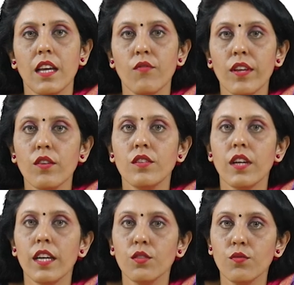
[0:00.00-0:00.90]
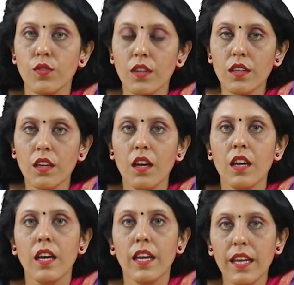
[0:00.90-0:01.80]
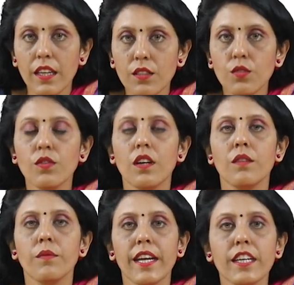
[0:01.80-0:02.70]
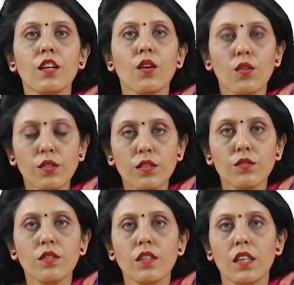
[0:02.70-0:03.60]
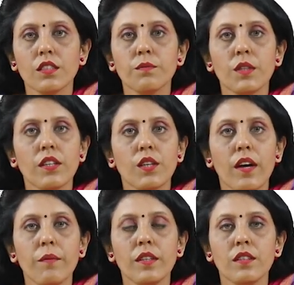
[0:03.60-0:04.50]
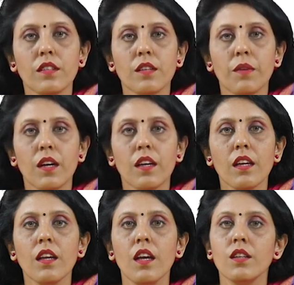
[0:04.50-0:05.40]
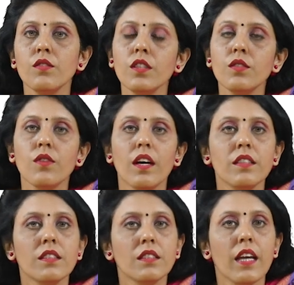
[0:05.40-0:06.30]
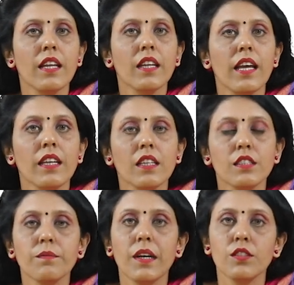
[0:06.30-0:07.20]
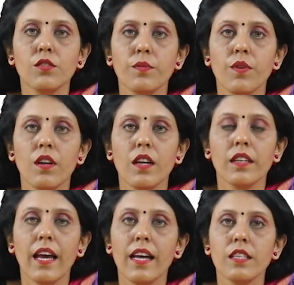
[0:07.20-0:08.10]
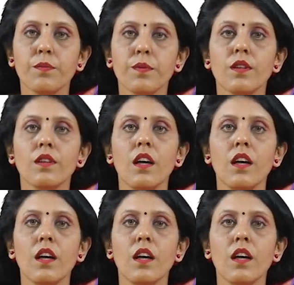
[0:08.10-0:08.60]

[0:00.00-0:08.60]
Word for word: And when you're trying to work into getting closer to the customer requirement in that market, you need to understand and customize your product as per